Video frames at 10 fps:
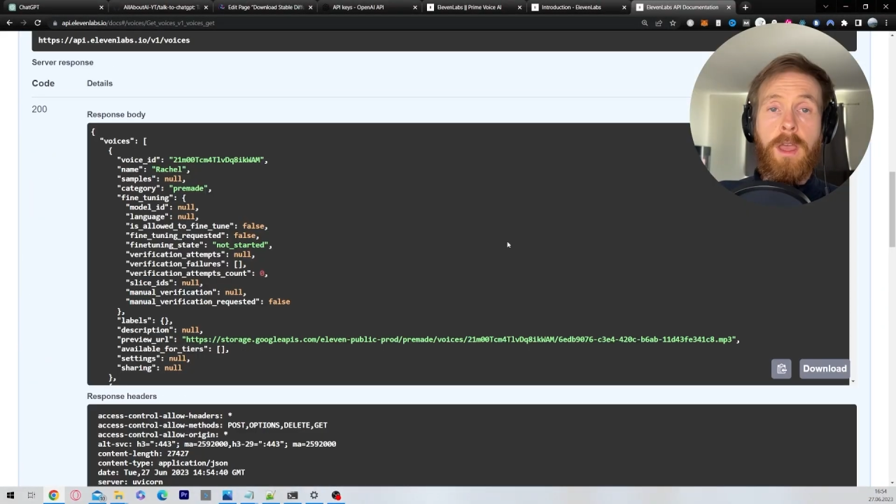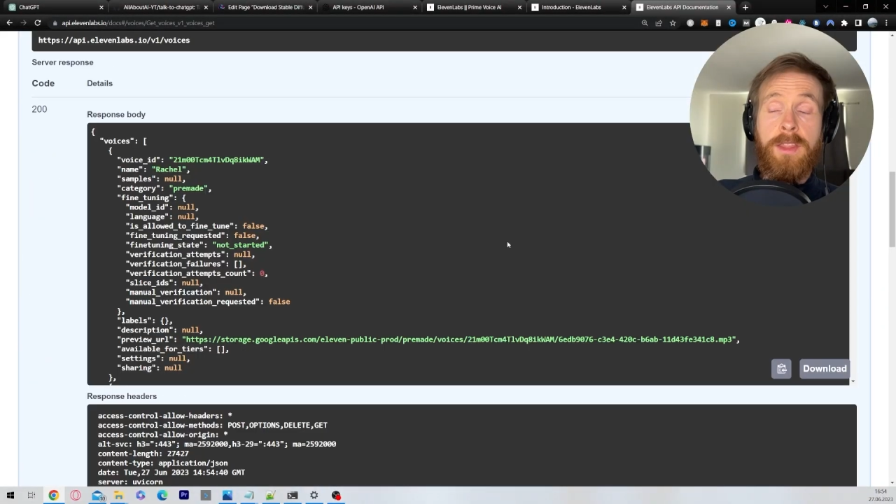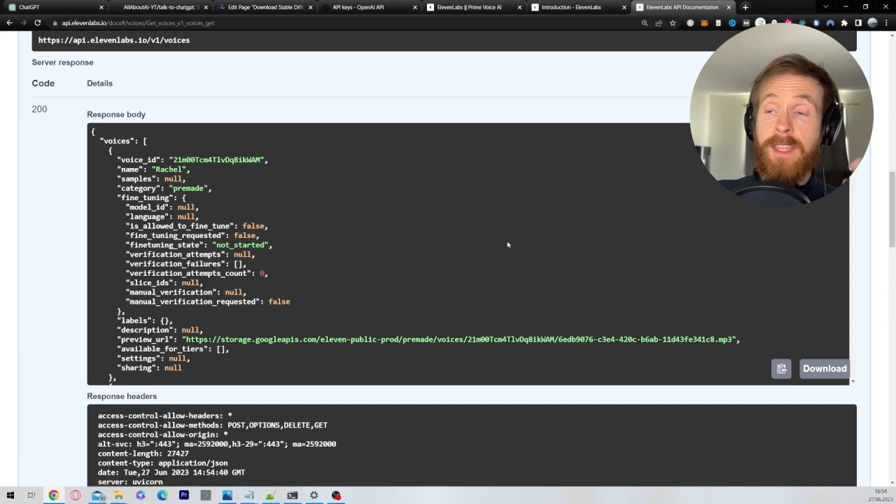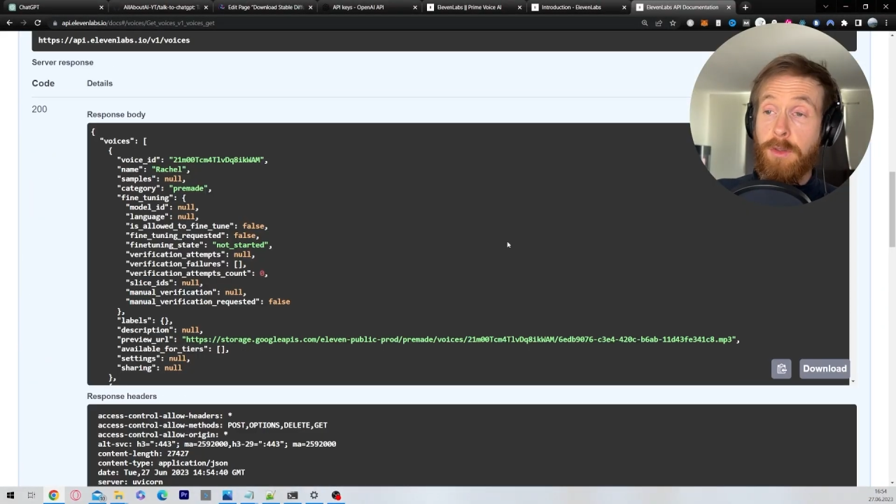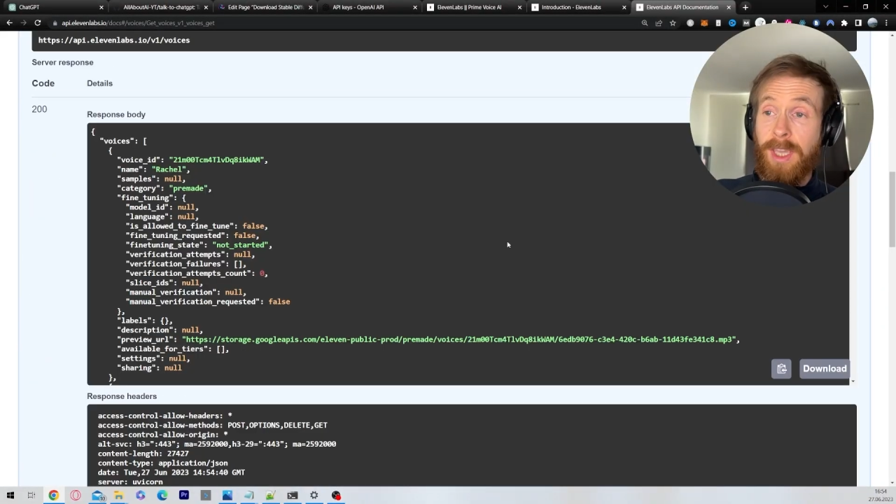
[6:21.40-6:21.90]

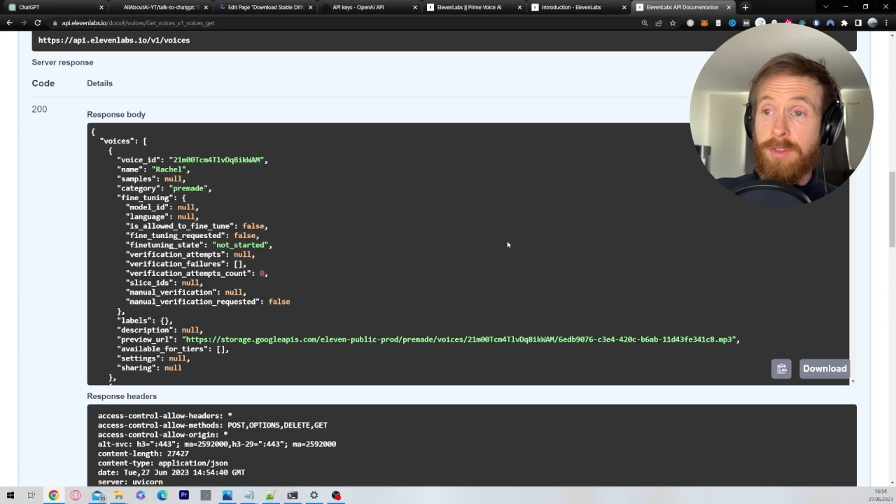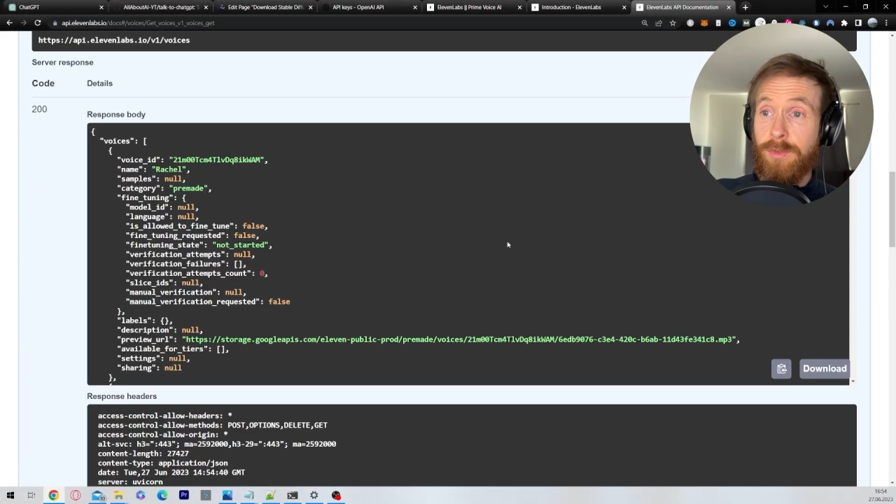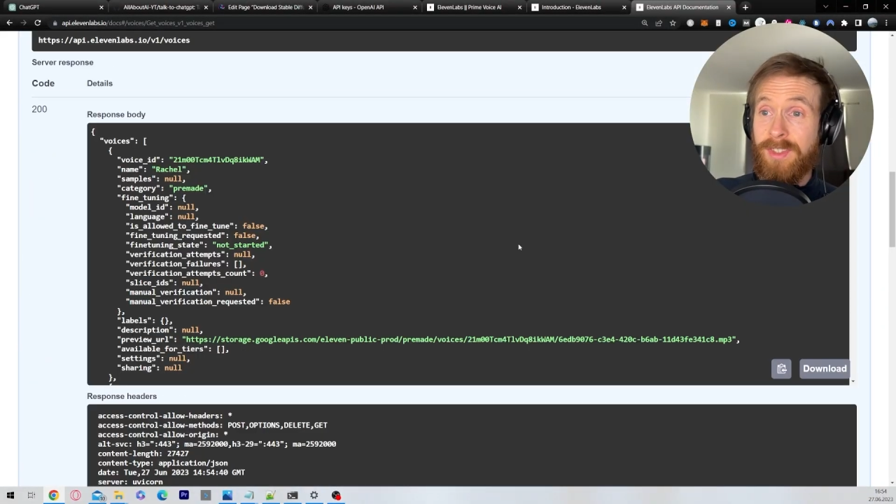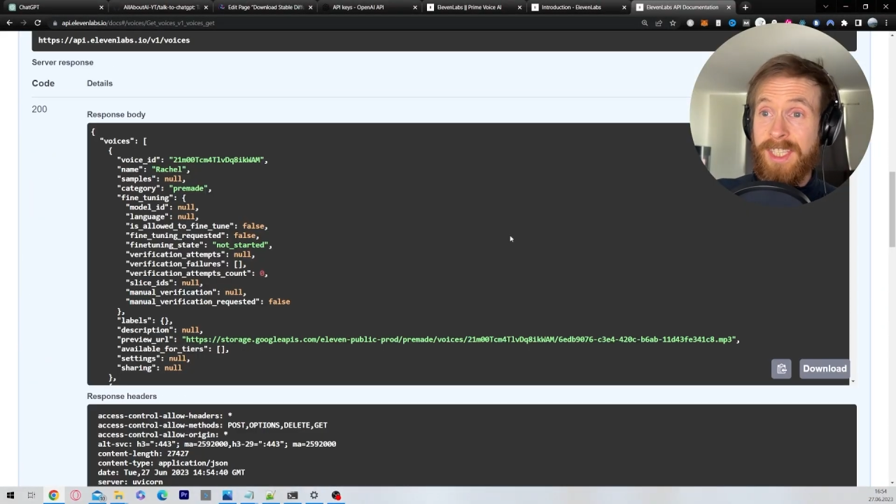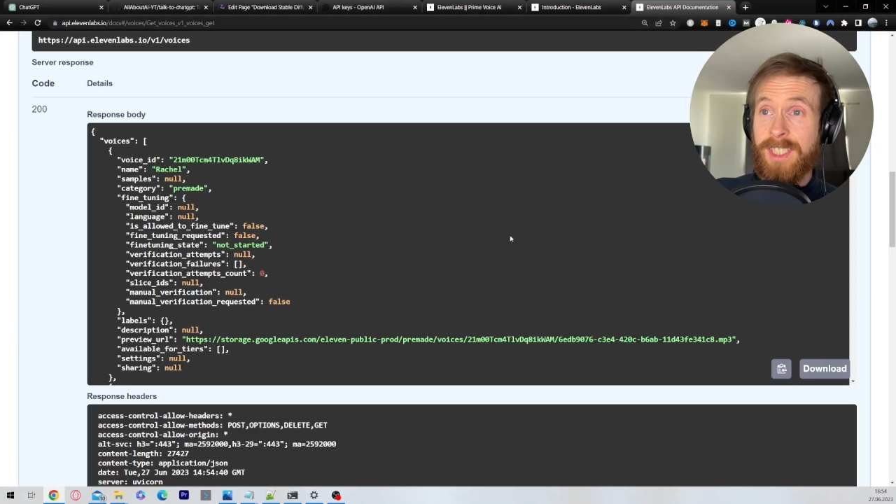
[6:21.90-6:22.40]
And then you get to
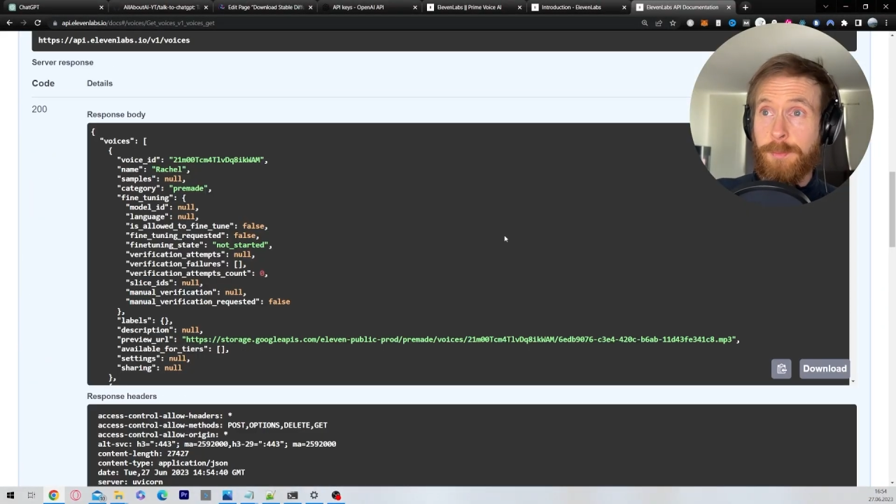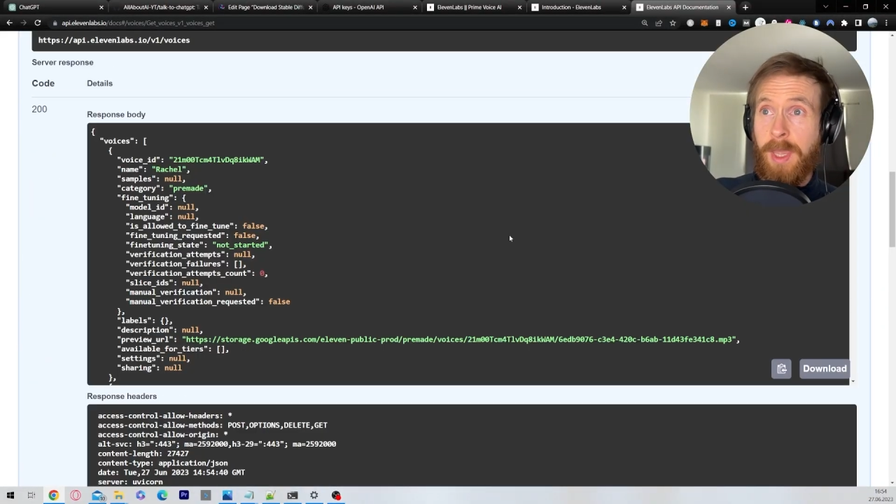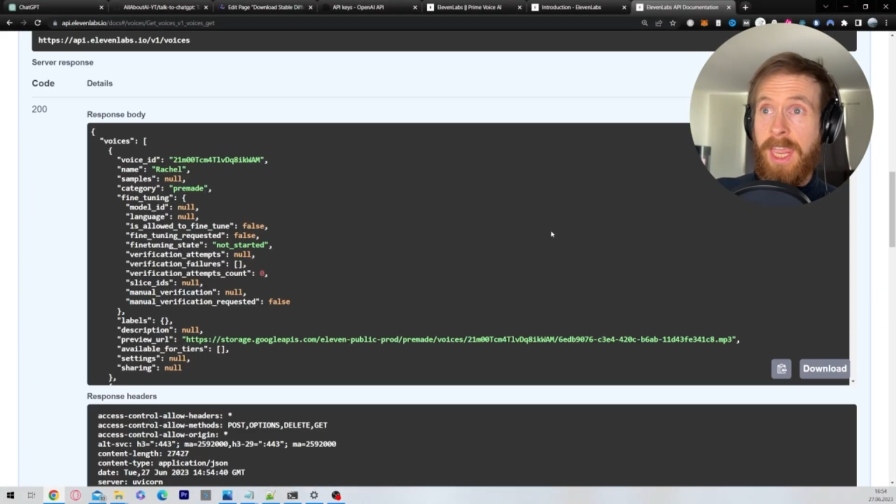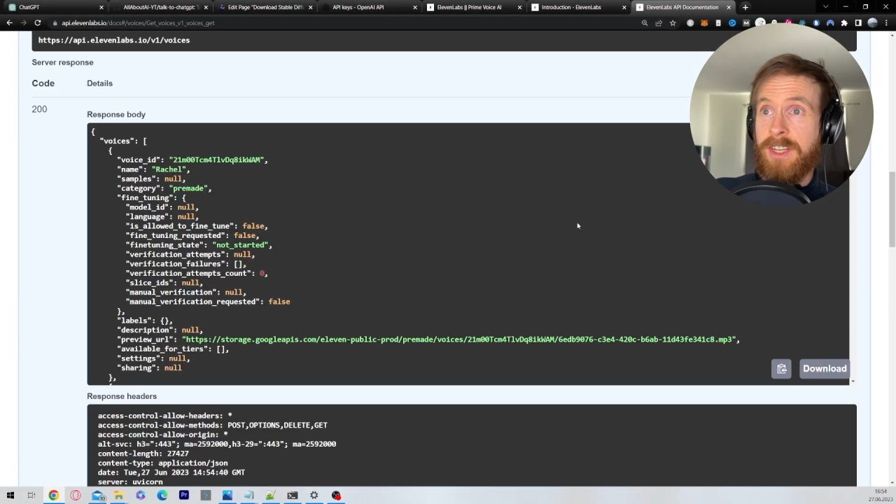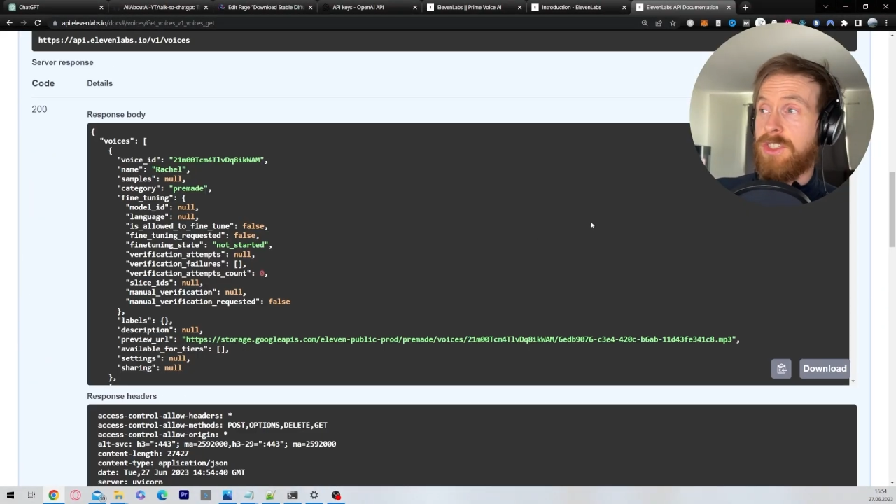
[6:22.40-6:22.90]
this page.